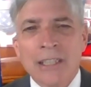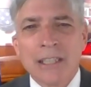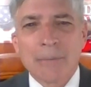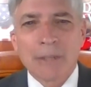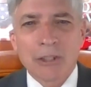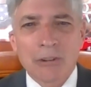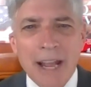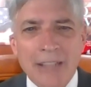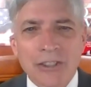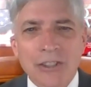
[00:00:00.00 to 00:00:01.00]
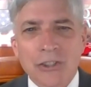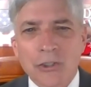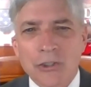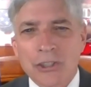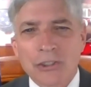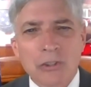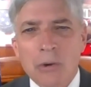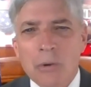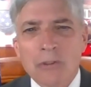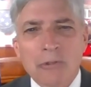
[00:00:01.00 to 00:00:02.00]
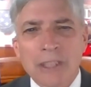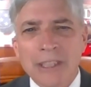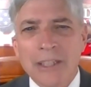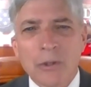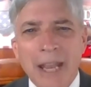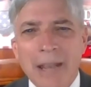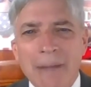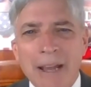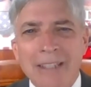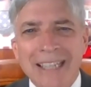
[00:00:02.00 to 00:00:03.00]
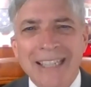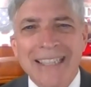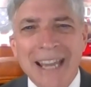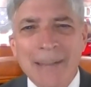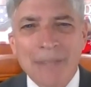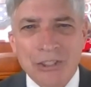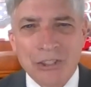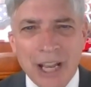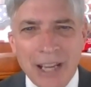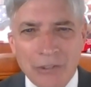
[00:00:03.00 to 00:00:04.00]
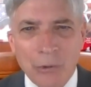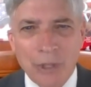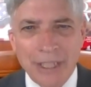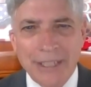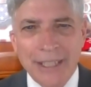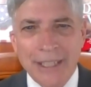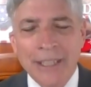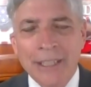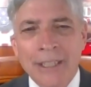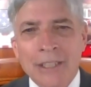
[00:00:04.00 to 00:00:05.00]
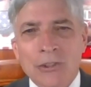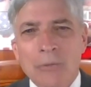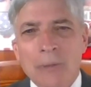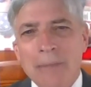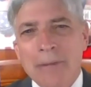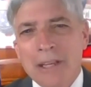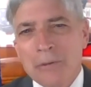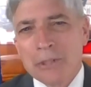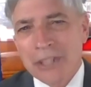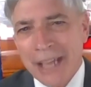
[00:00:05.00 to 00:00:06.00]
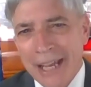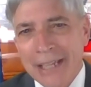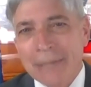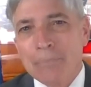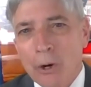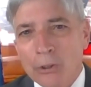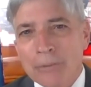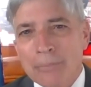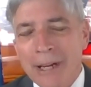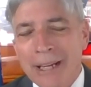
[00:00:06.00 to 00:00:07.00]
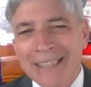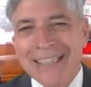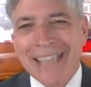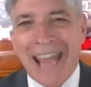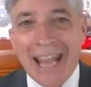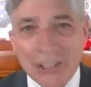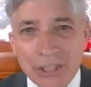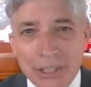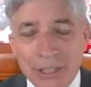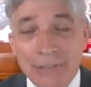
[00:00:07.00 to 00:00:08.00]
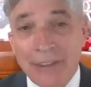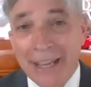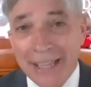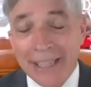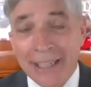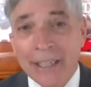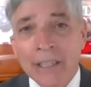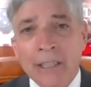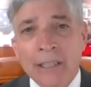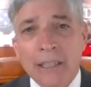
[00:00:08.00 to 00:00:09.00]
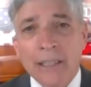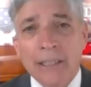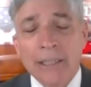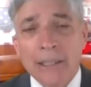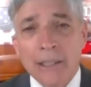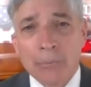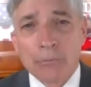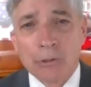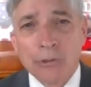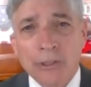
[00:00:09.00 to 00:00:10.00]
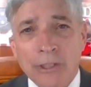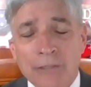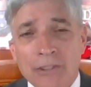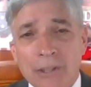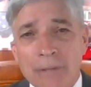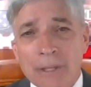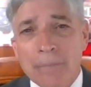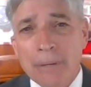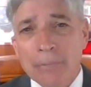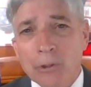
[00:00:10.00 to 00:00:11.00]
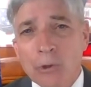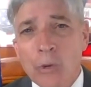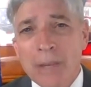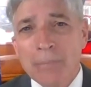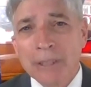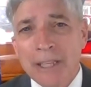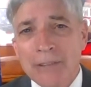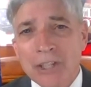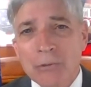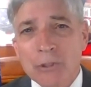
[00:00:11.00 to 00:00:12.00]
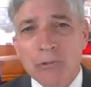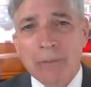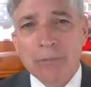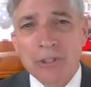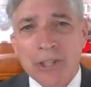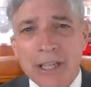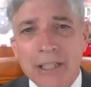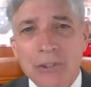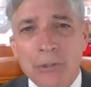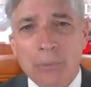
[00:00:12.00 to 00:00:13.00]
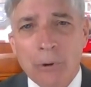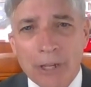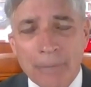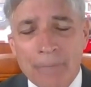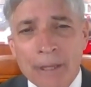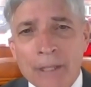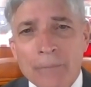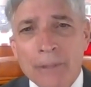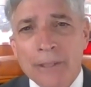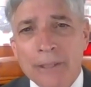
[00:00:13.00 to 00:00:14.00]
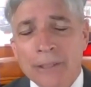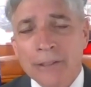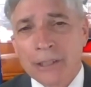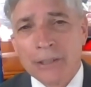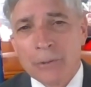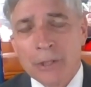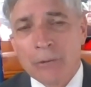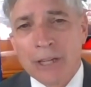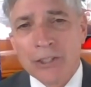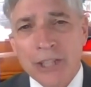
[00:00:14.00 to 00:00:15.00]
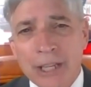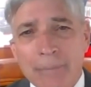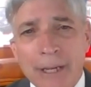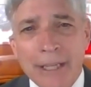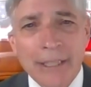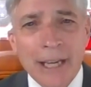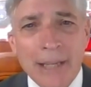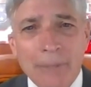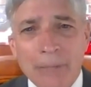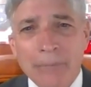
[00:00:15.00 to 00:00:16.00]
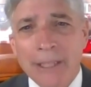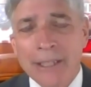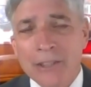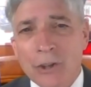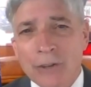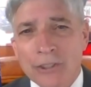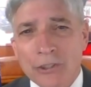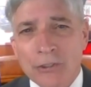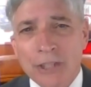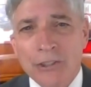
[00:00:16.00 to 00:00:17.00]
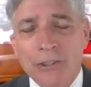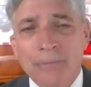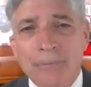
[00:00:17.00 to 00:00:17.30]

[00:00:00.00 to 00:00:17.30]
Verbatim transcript: the Democrats, the Socialists, no one really came out and condemned this guy for what he did. So maybe he was again emboldened by the tacit, if anything, uh, uh, approval of some of the people who he believes he was representing and supporting. But uh, look, it, we don't want to see anybody die, but I'm glad he's off the streets.